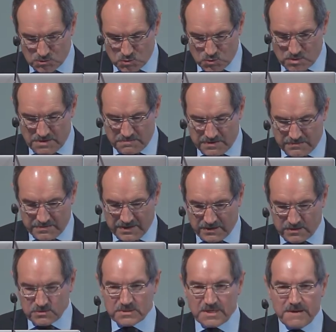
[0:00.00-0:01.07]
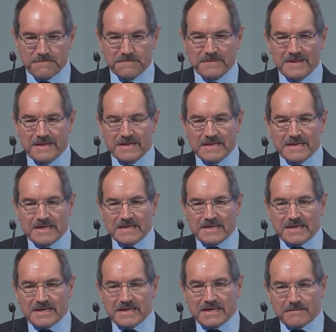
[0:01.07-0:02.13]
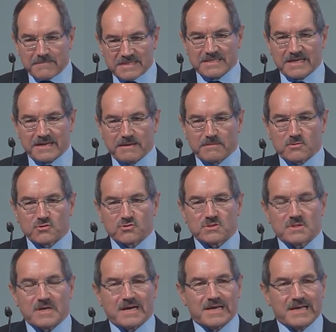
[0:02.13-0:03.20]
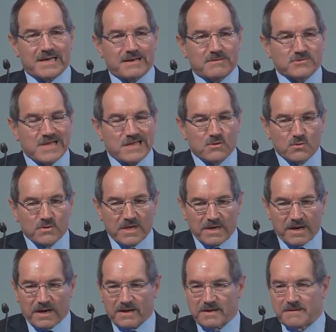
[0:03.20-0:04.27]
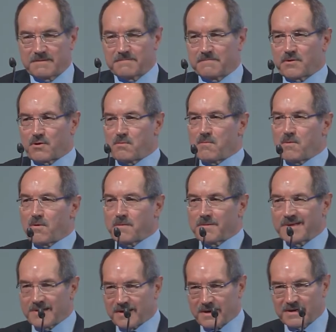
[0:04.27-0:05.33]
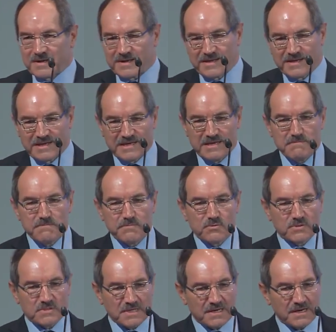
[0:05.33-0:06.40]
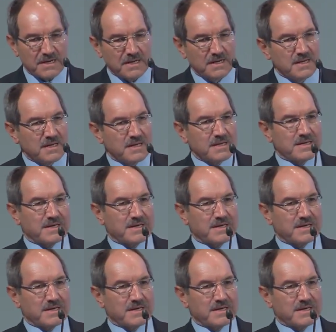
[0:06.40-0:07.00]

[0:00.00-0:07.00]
This is one of our aims, and also what we want to do is to help to promote and to foster